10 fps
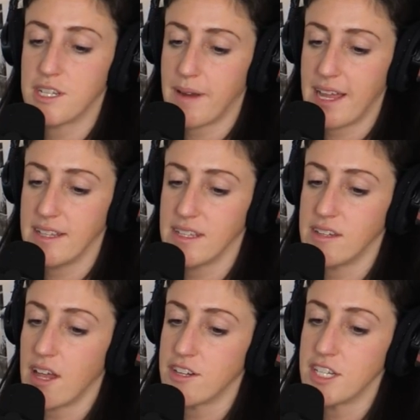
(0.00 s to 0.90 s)
joy to
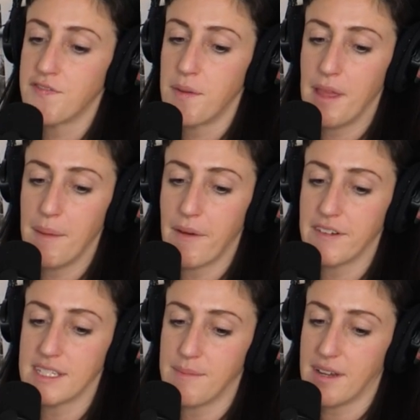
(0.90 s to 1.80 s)
raise, not just for me,
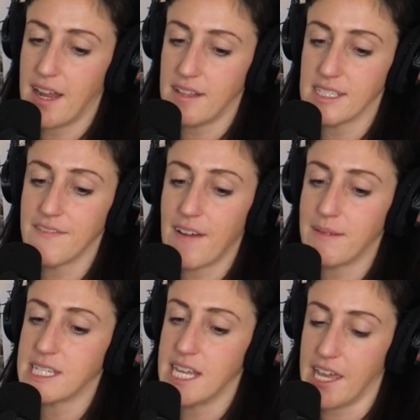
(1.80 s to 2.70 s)
but for someone else if
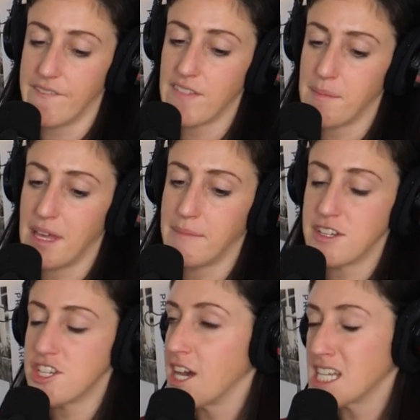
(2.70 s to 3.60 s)
I was taken from
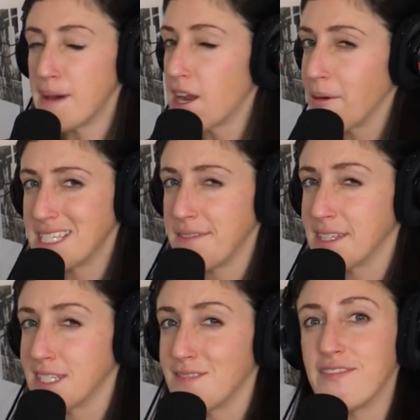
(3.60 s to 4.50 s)
him. And she talks about always
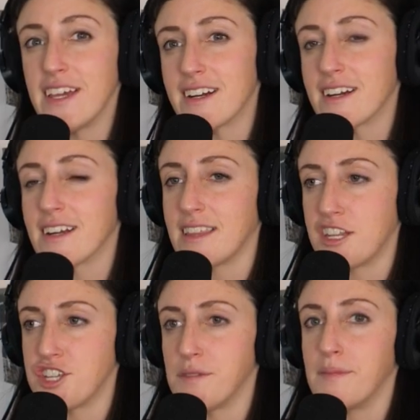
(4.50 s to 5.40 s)
having this fear
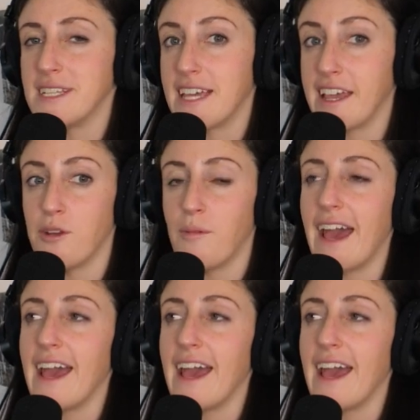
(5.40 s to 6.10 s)
that she would be taken